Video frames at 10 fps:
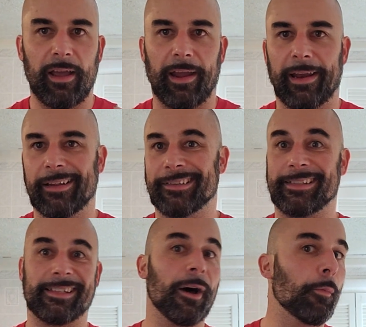and it's
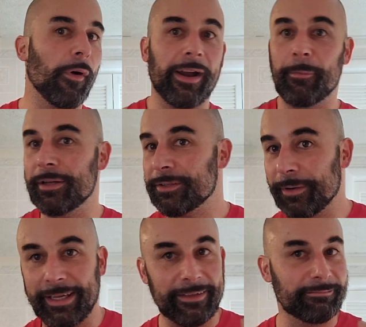somewhere
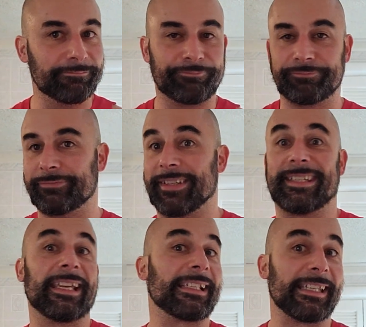between
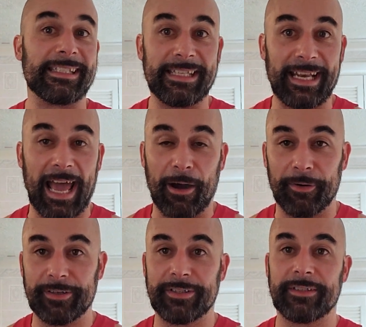6 and 10
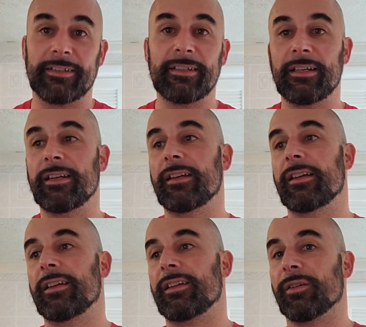hours,
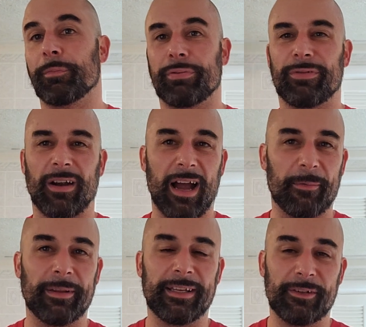you're
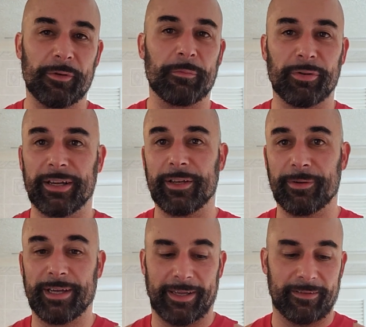probably doing pretty
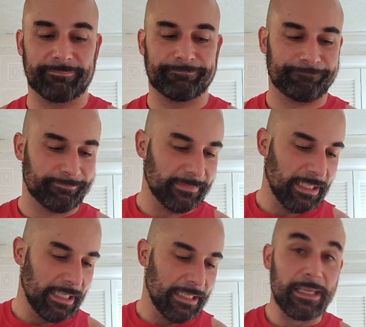okay.
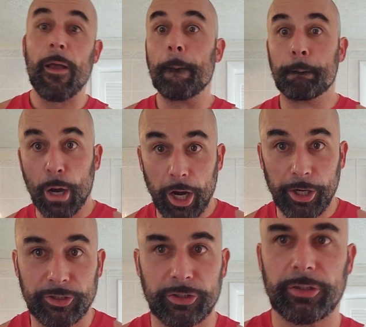
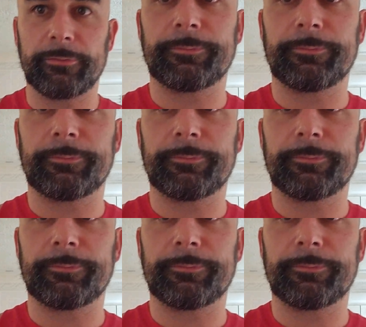Peace!